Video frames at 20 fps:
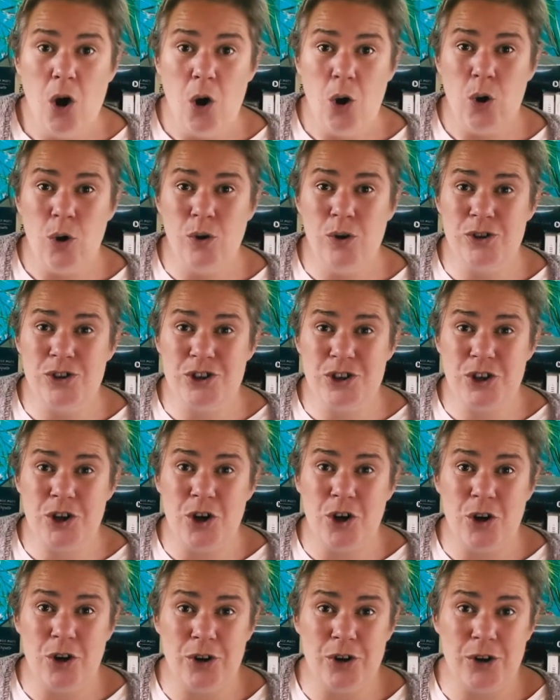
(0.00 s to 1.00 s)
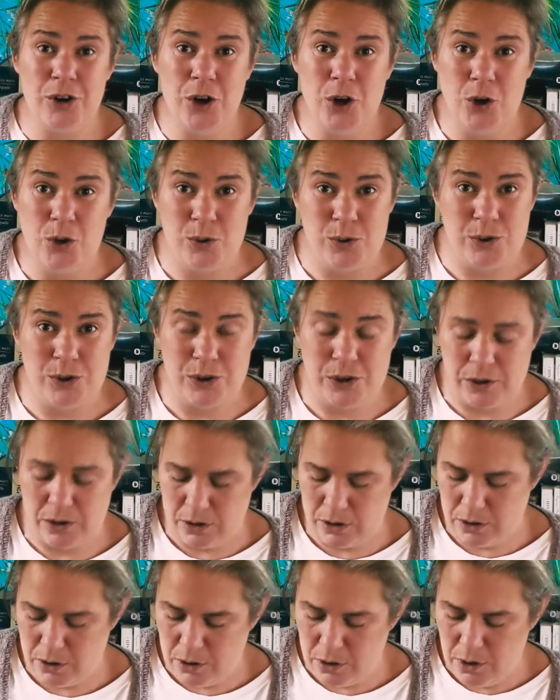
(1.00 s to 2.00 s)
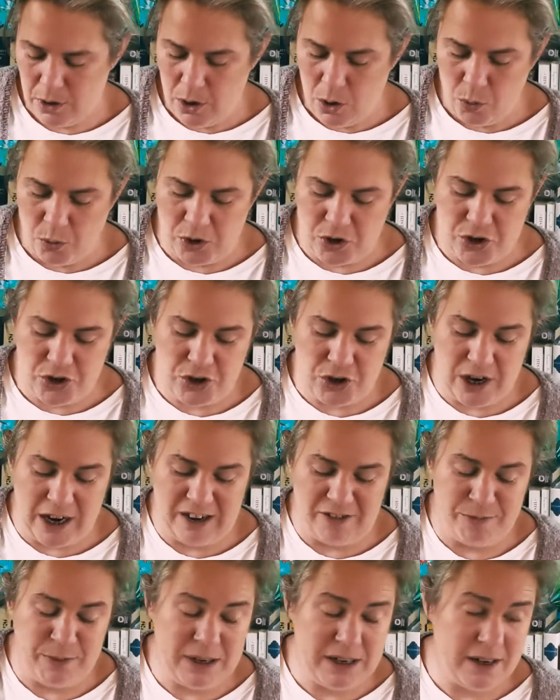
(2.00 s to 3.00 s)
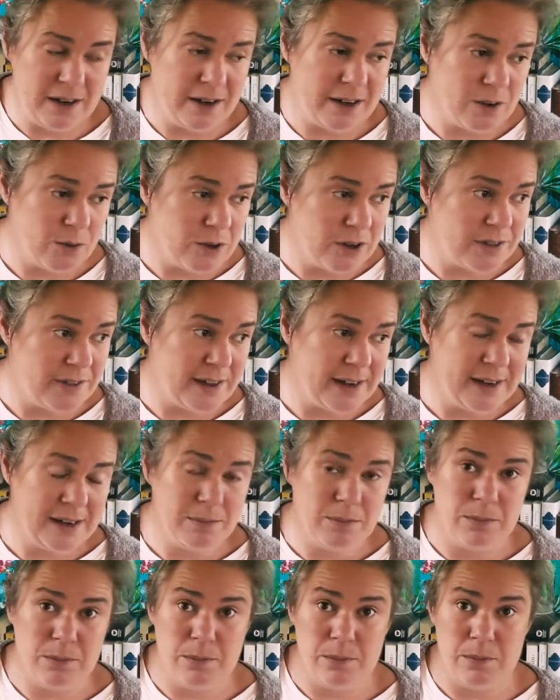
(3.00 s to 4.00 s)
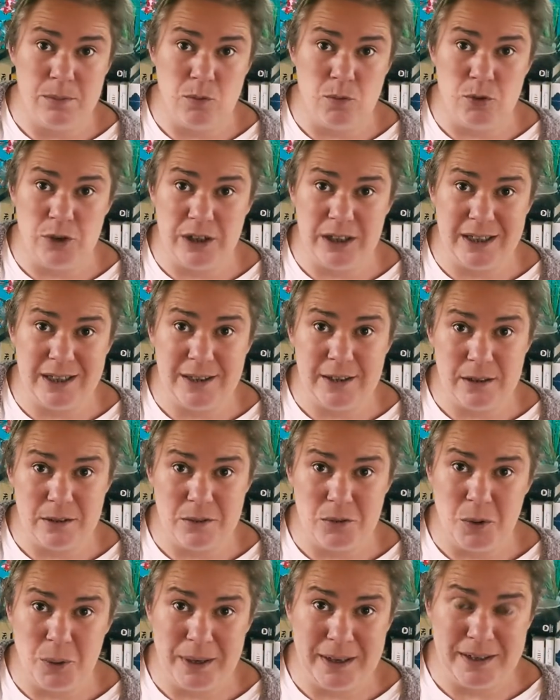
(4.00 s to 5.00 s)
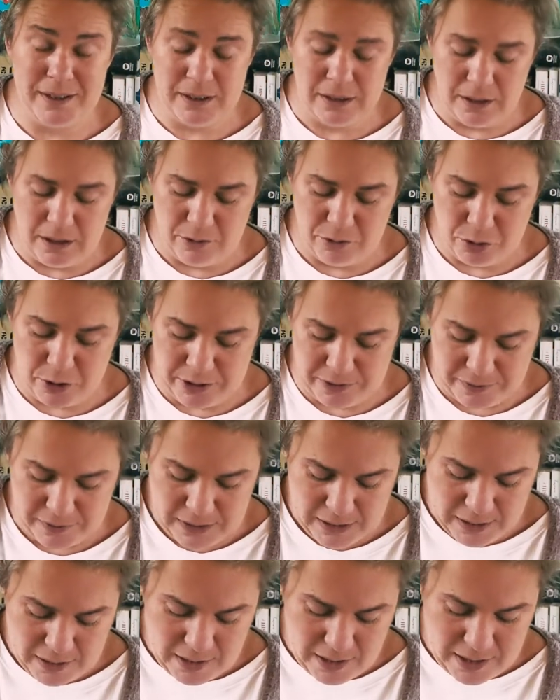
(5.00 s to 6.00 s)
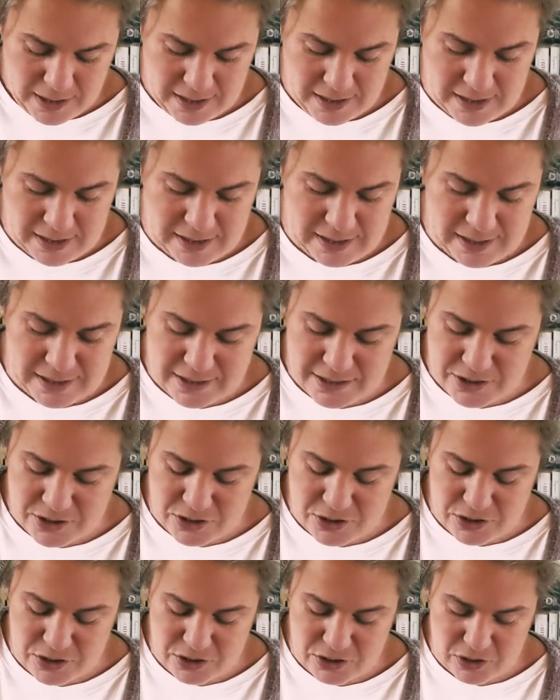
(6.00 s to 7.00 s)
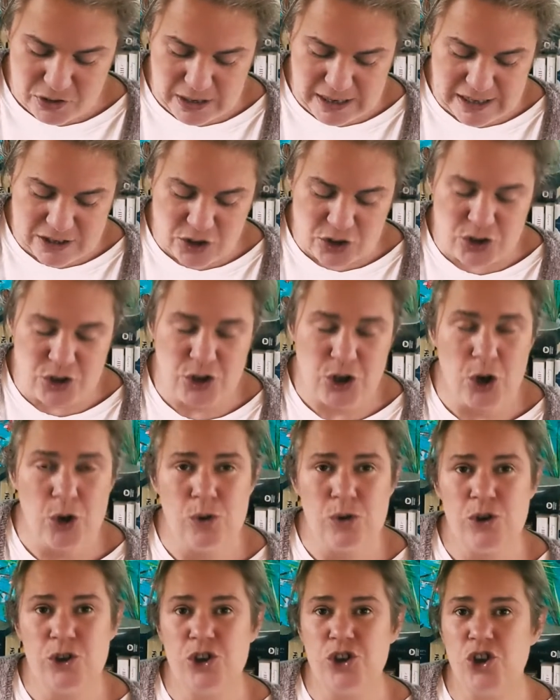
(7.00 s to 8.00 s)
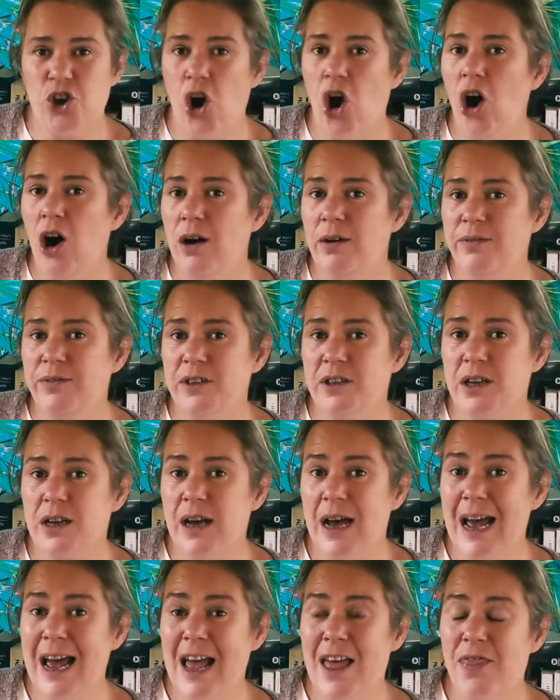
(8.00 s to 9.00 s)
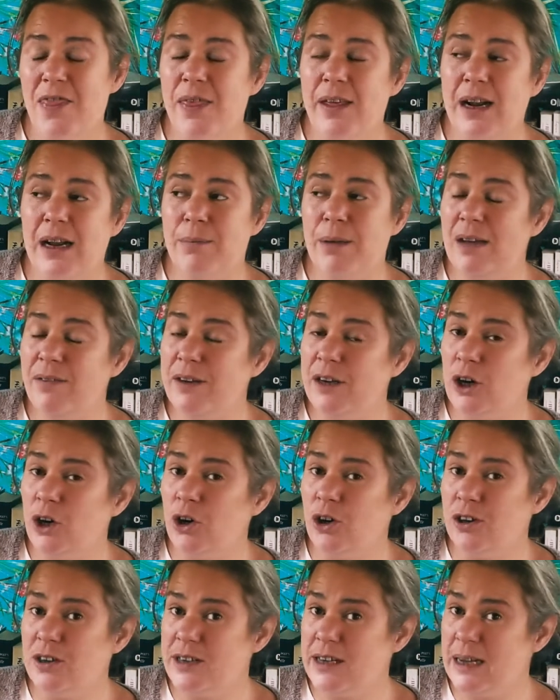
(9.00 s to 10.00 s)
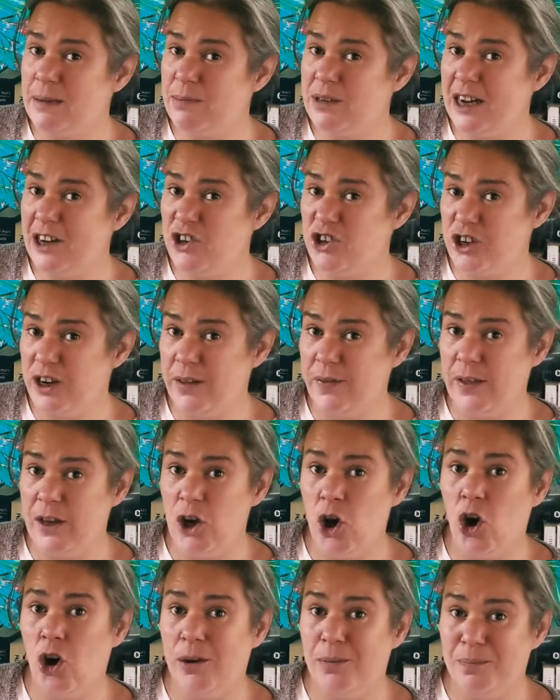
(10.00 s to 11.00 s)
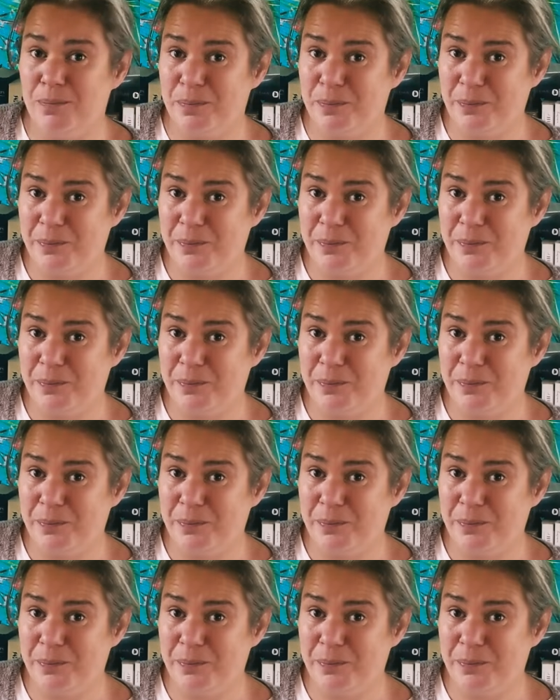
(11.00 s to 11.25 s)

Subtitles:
Holst Garn Coast, which I've been knitting with and am really quite in love with. It's so soft that I'm having a hard time tensioning the yarn,